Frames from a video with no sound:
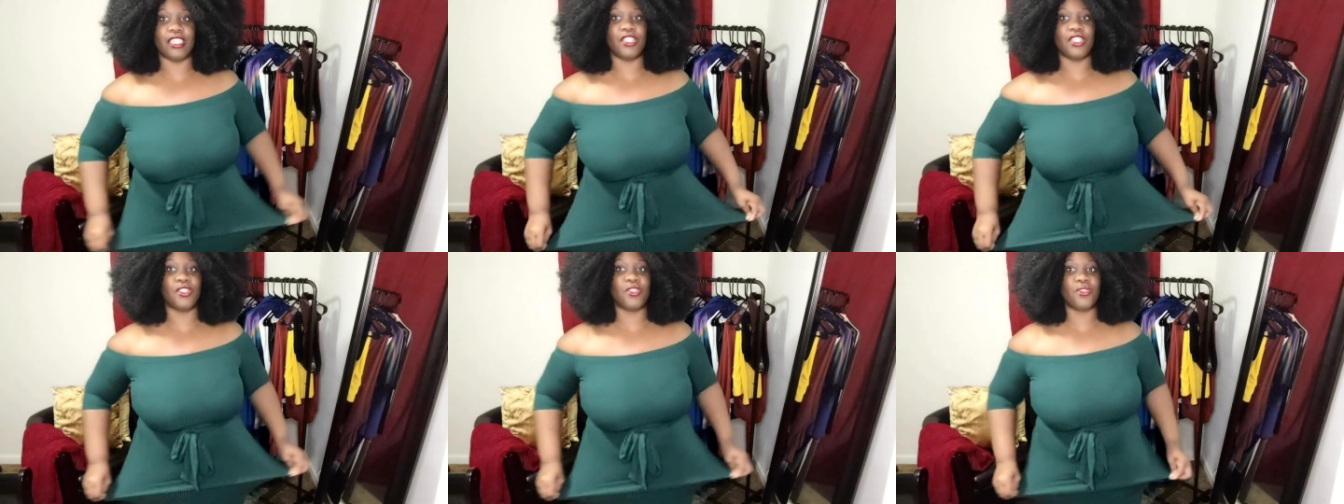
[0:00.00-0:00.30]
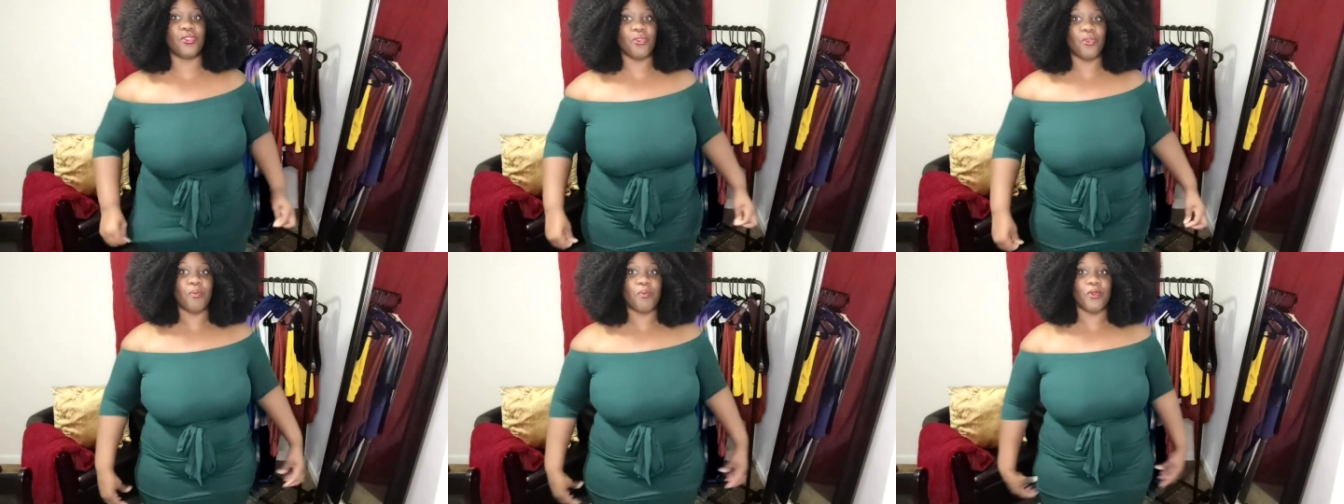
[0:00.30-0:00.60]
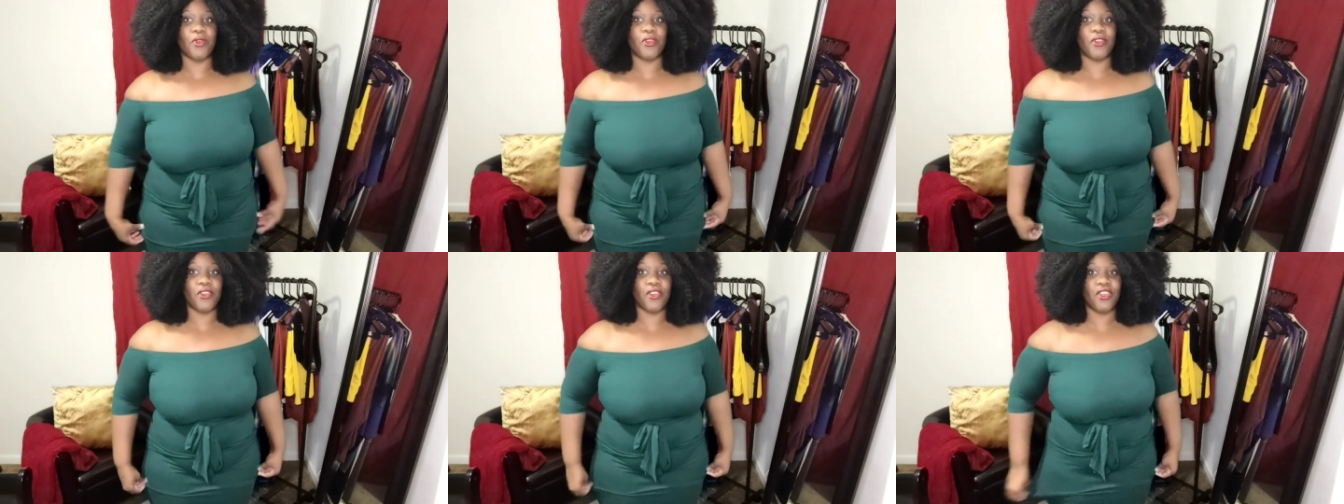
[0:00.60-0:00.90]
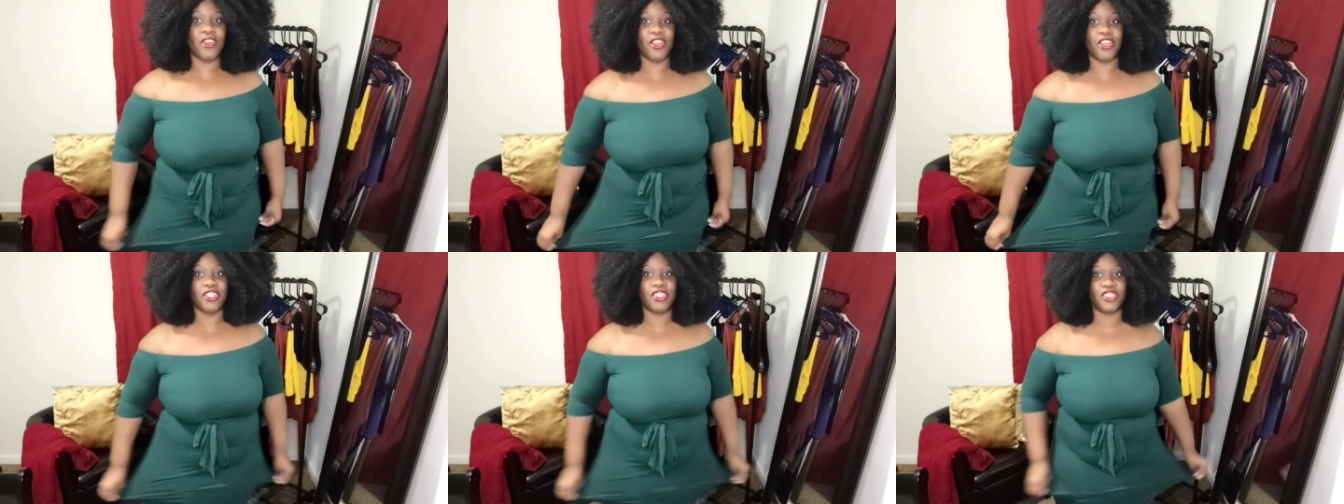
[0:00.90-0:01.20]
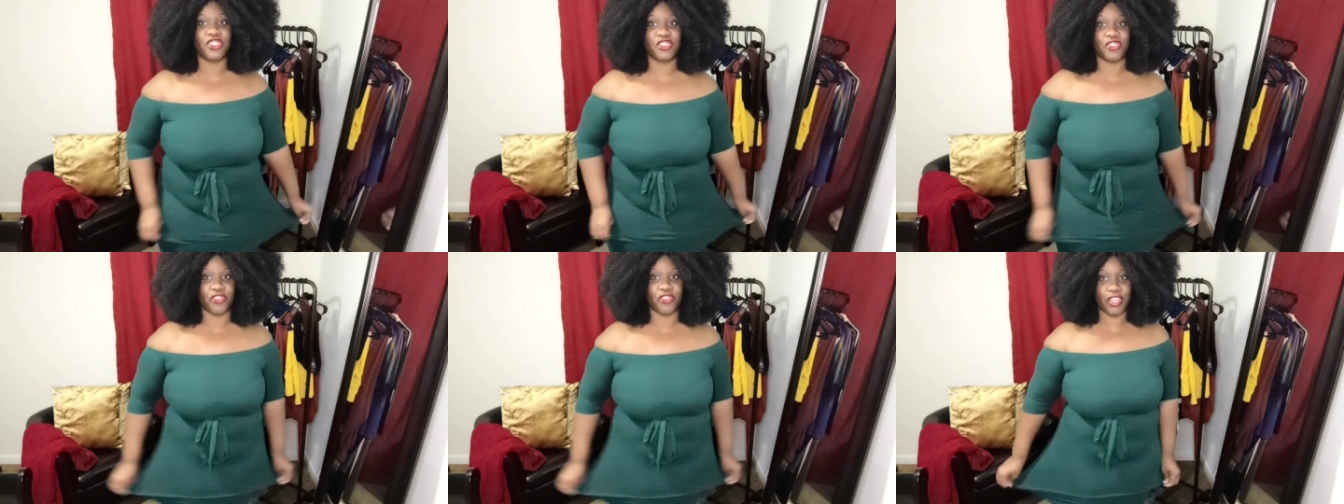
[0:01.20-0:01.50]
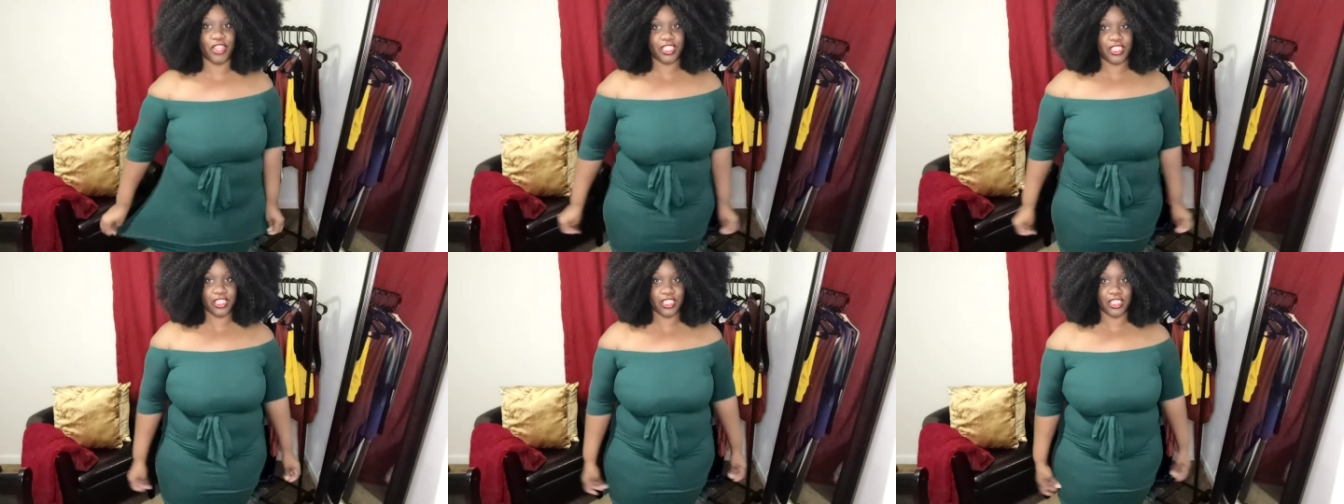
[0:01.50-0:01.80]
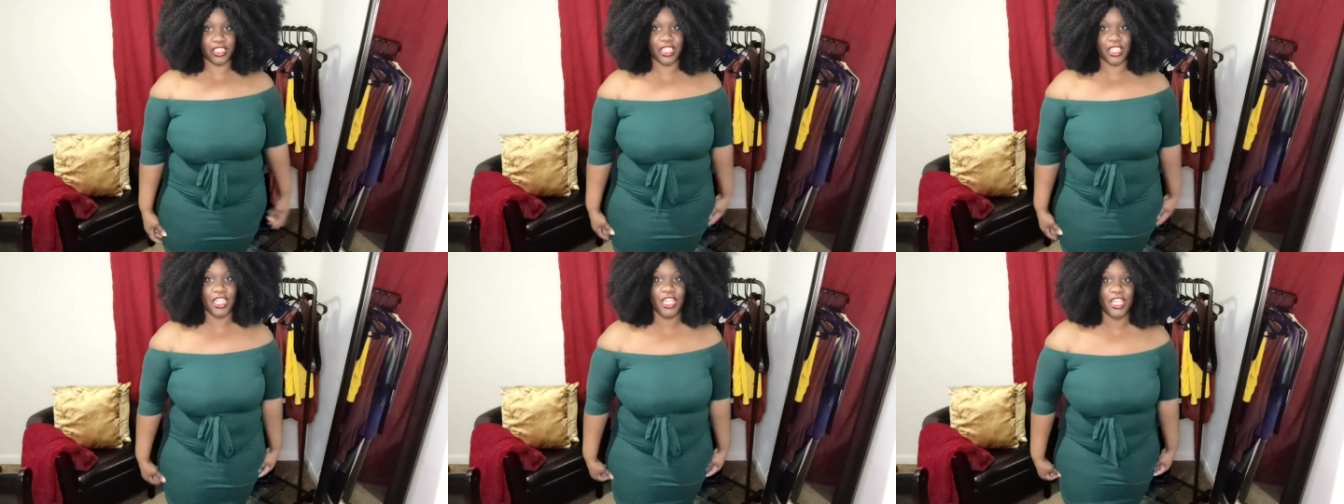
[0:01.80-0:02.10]
super
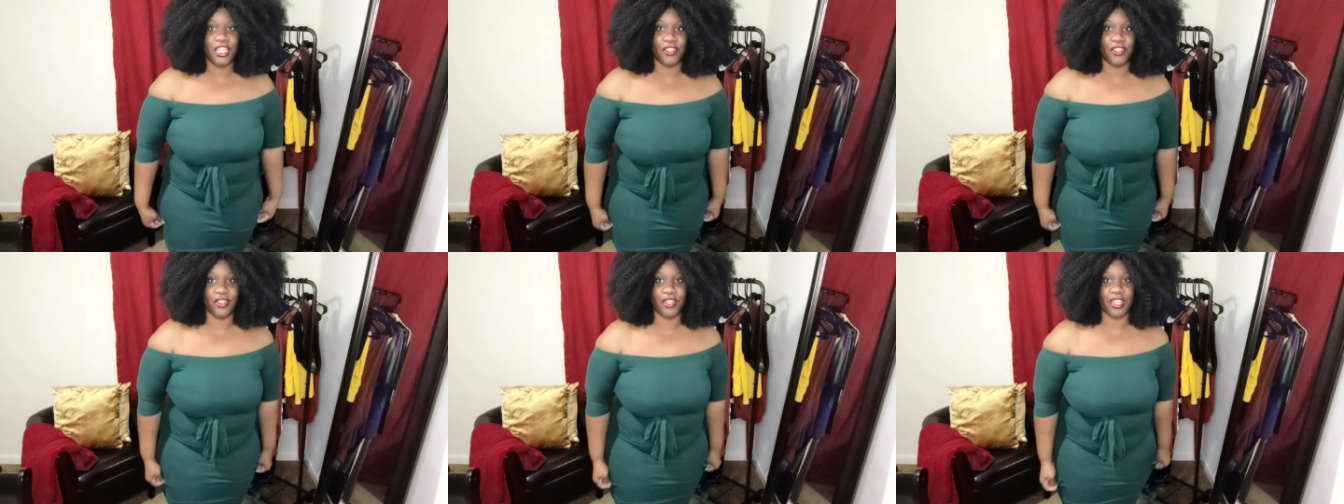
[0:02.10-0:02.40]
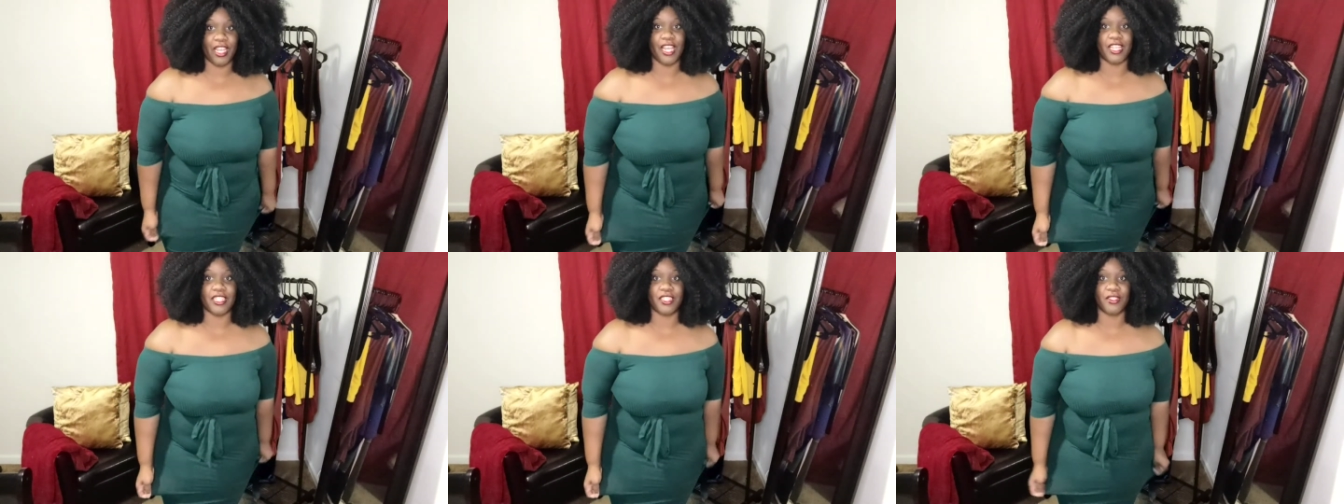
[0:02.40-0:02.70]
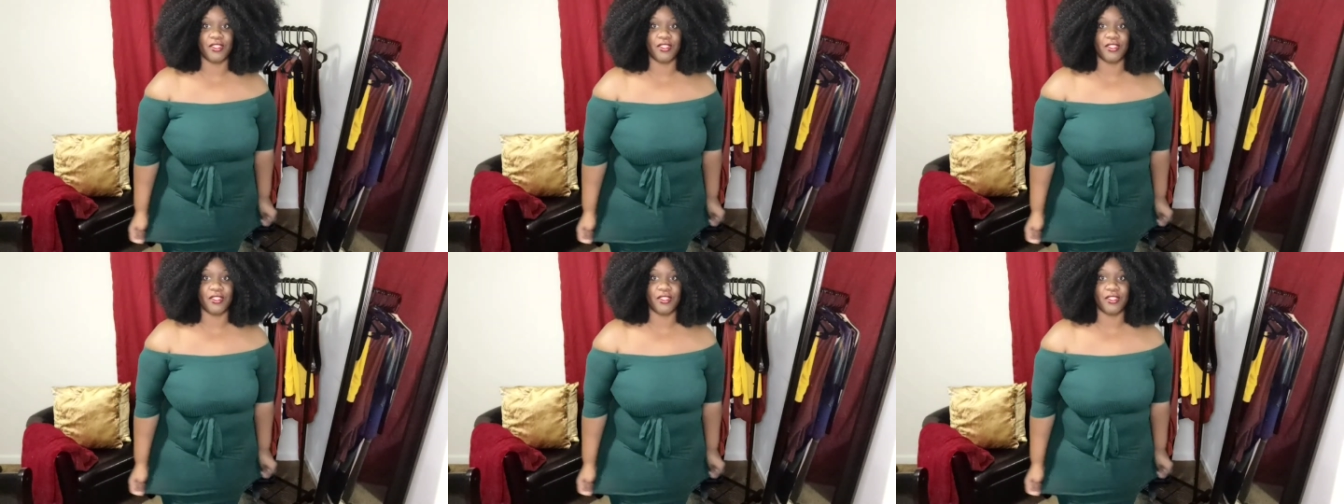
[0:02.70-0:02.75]
stretchy, you guys.